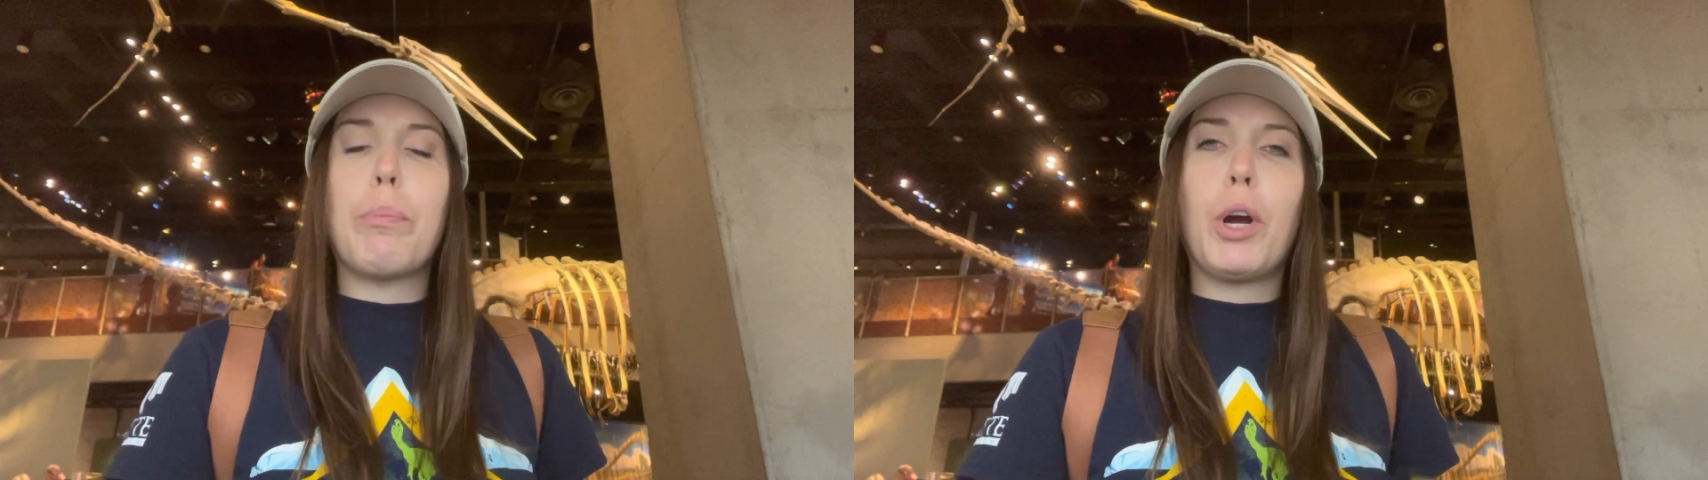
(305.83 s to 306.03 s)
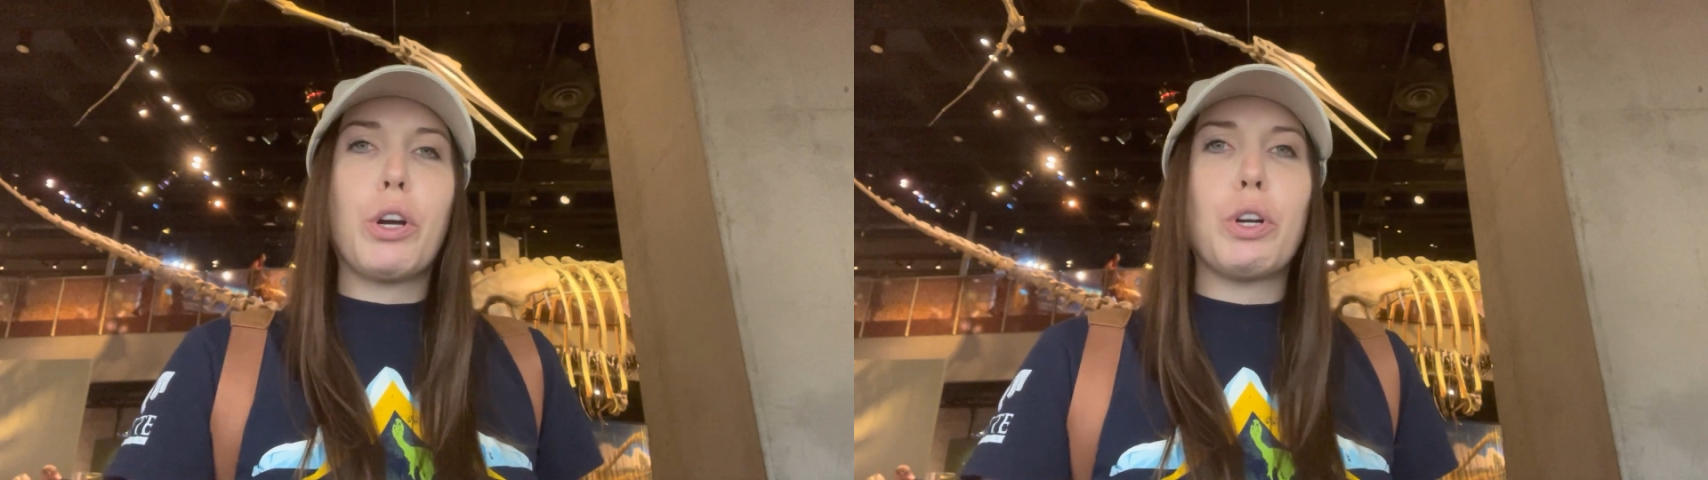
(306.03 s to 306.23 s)

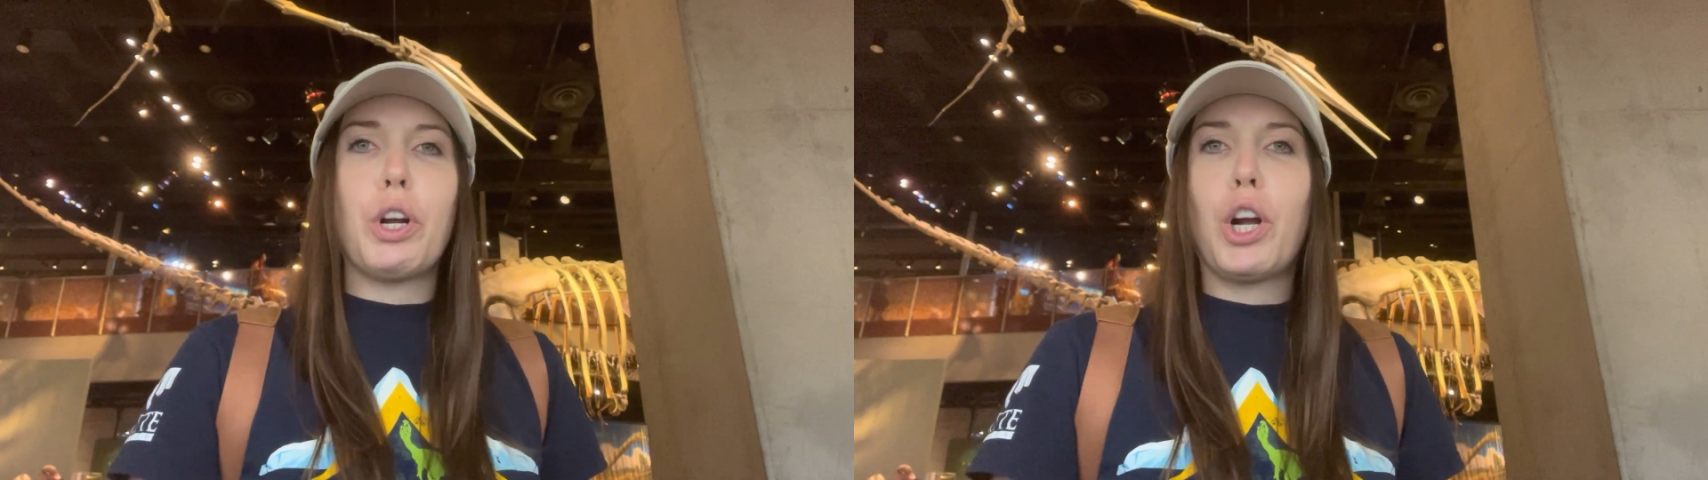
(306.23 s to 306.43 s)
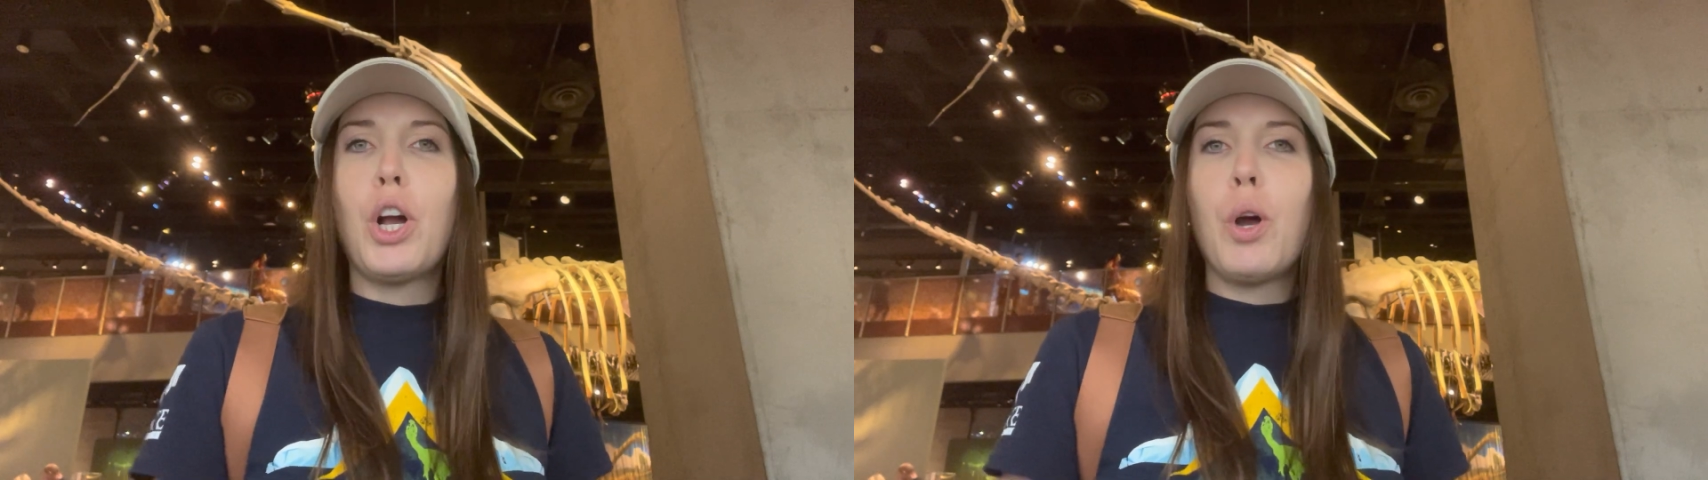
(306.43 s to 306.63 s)
a partner
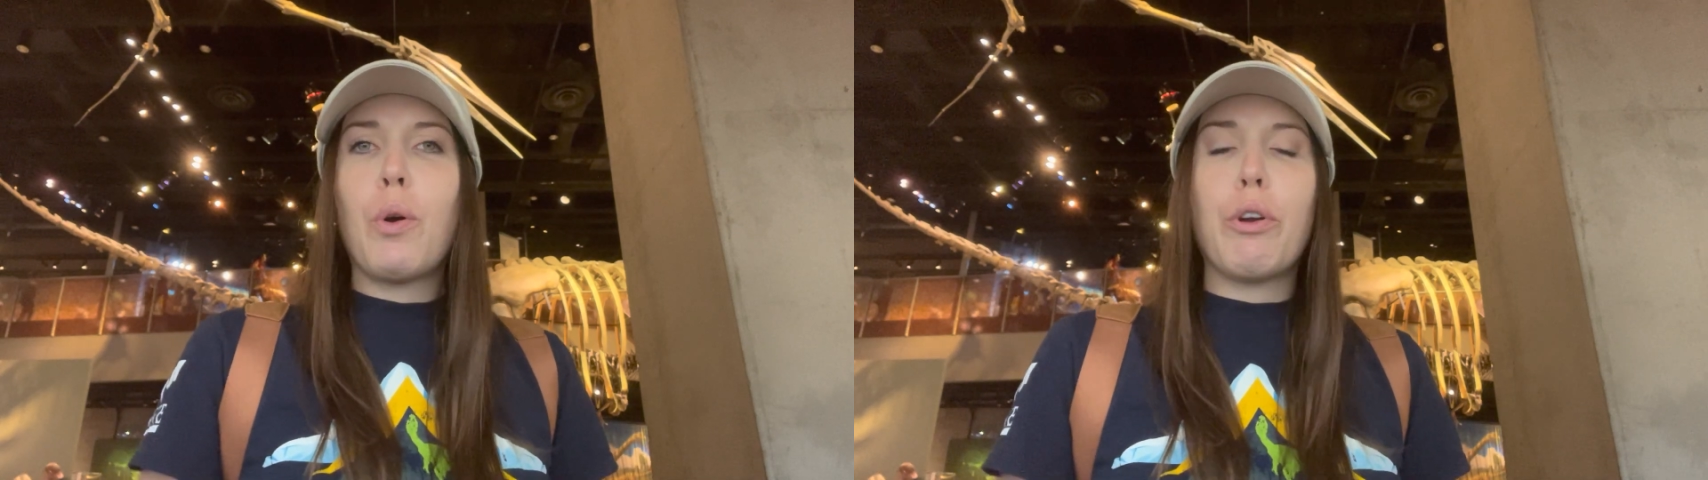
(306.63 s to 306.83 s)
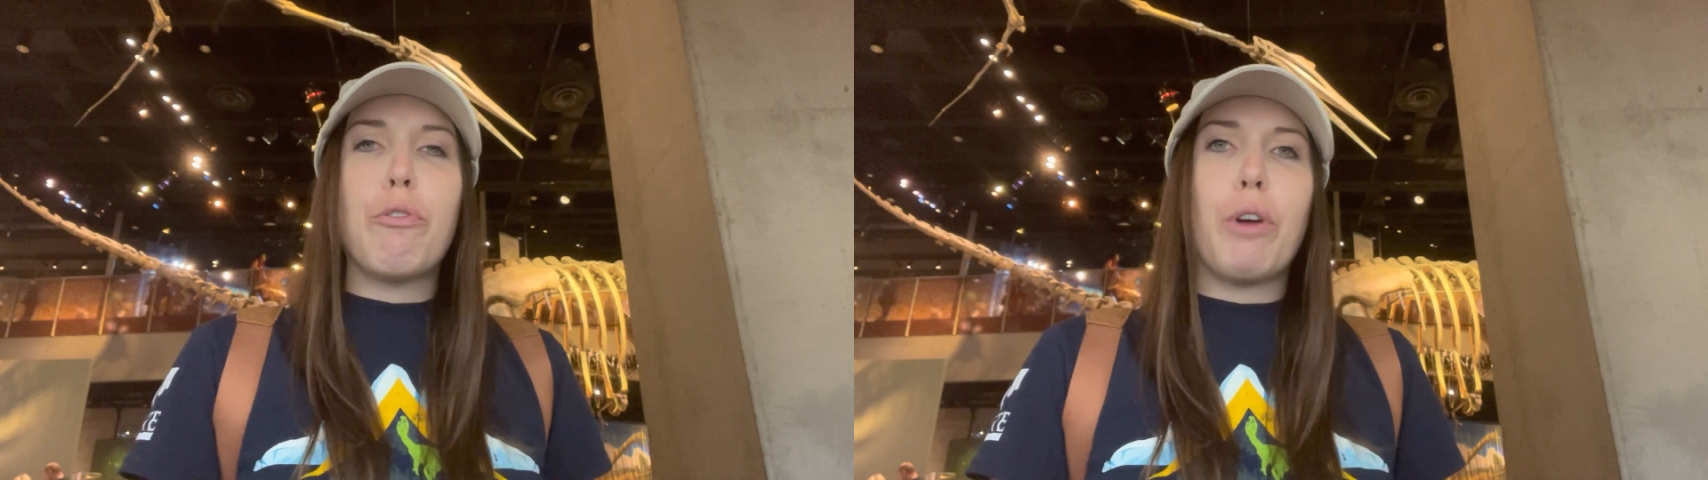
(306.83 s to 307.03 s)

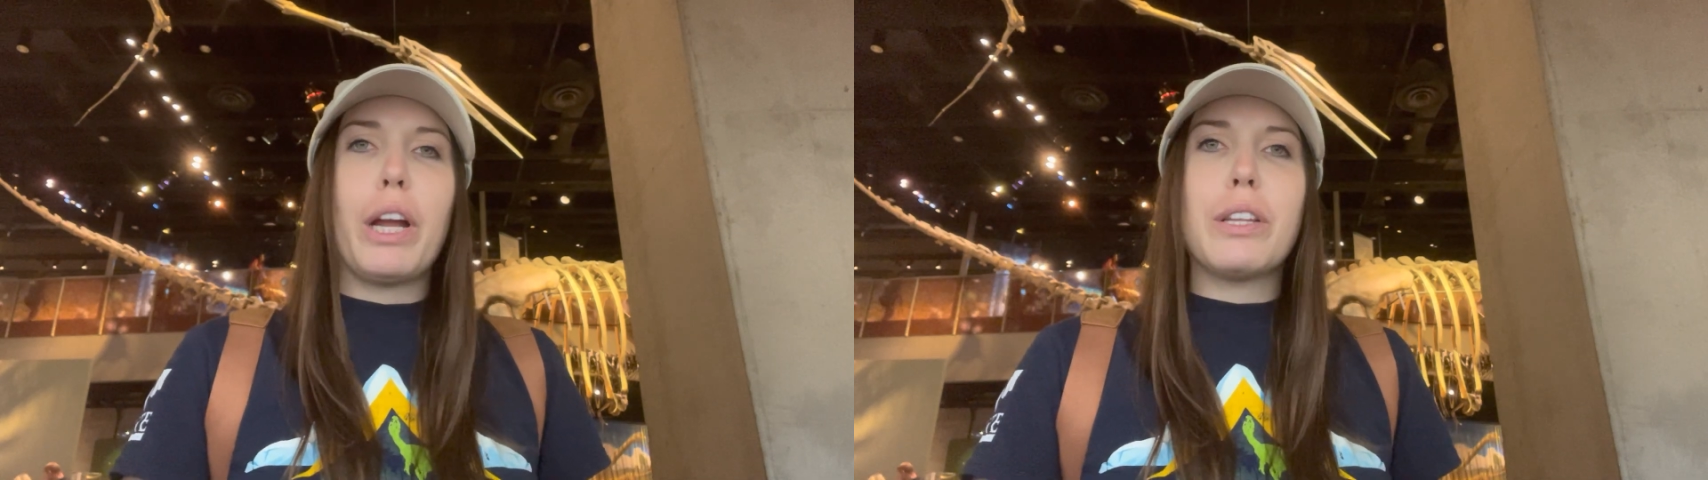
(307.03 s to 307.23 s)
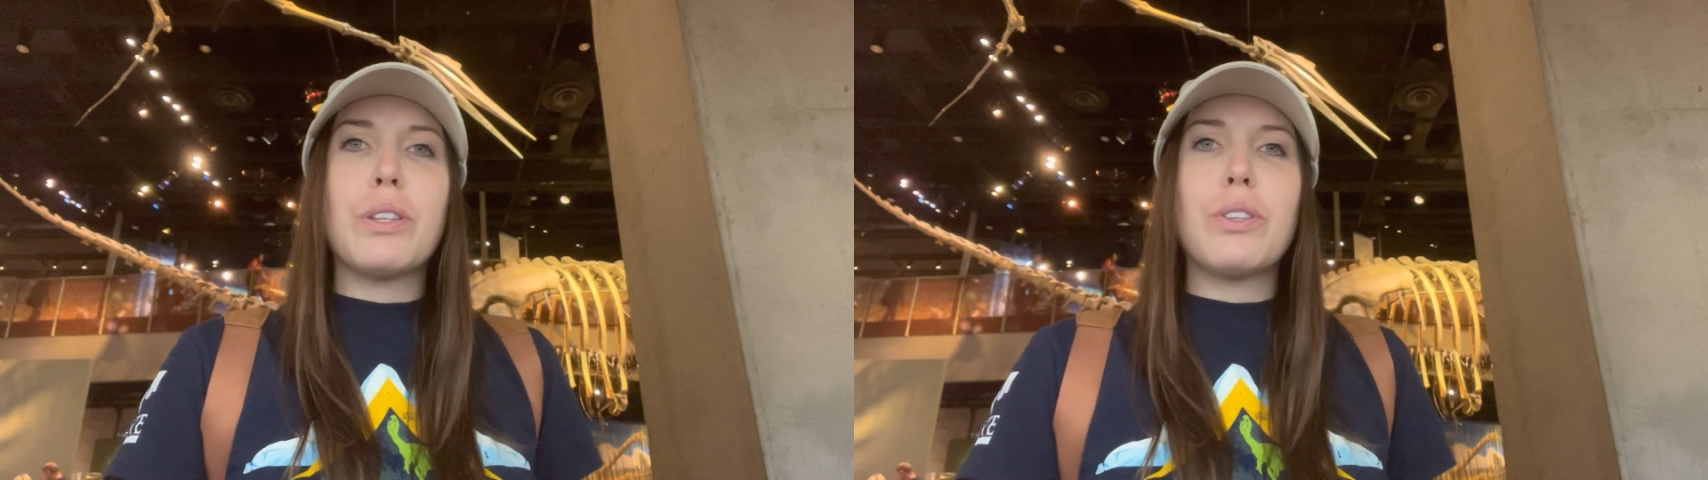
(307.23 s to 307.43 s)
or your
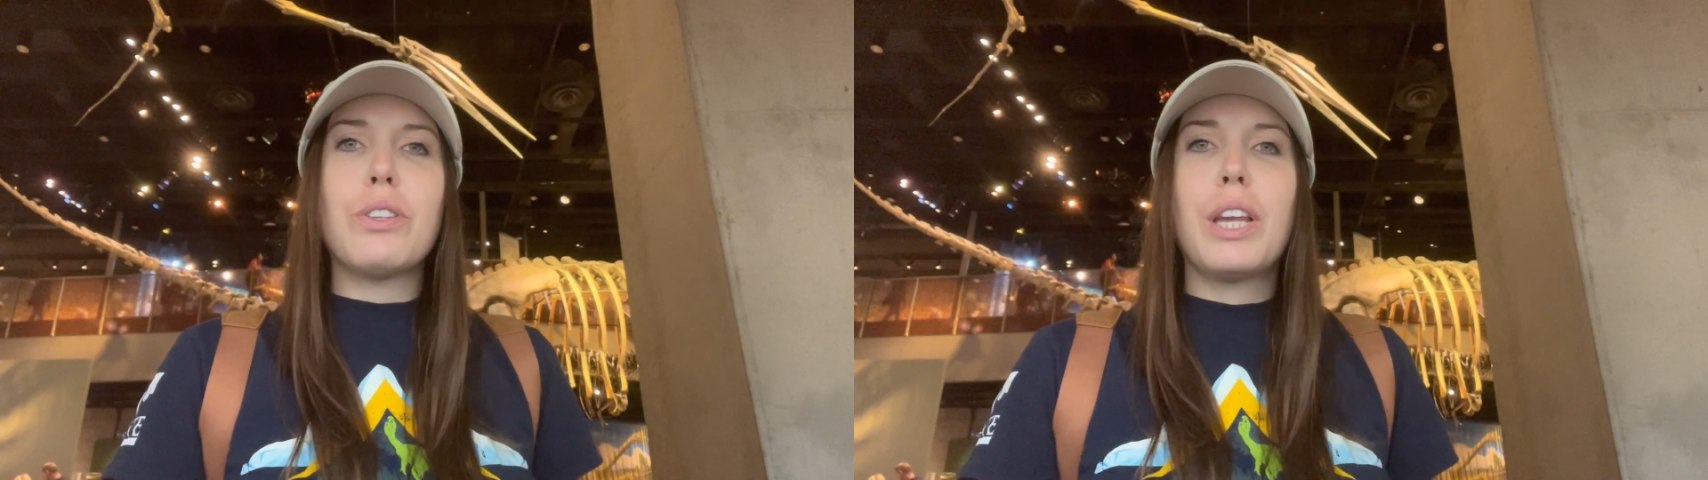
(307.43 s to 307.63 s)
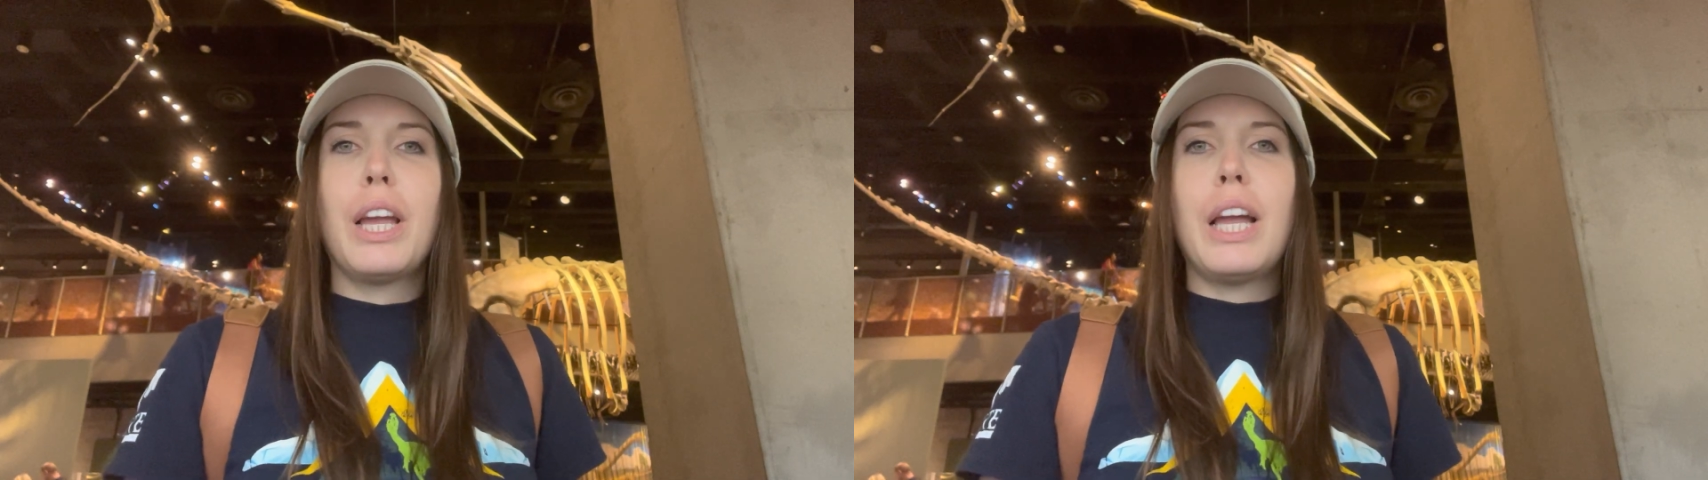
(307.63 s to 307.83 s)
friends.